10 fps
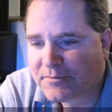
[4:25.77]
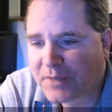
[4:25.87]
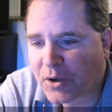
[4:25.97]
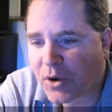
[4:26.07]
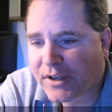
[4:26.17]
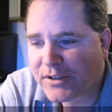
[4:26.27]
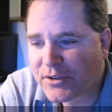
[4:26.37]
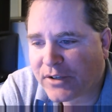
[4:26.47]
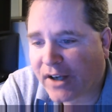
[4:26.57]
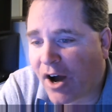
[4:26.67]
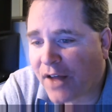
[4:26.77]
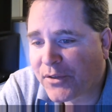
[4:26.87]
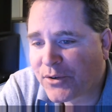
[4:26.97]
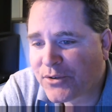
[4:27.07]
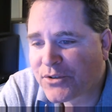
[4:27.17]
according to the
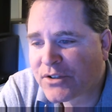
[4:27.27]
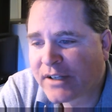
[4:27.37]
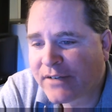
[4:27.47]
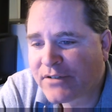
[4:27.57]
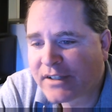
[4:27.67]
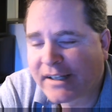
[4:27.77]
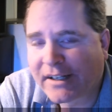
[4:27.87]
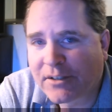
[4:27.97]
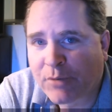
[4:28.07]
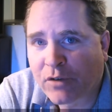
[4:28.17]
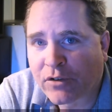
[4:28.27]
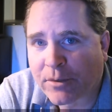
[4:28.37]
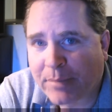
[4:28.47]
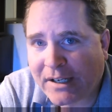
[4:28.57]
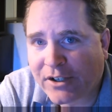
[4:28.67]
authors, gives the kingdom over
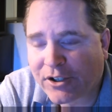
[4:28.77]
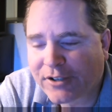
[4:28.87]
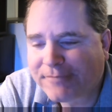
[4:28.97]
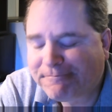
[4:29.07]
to Peter.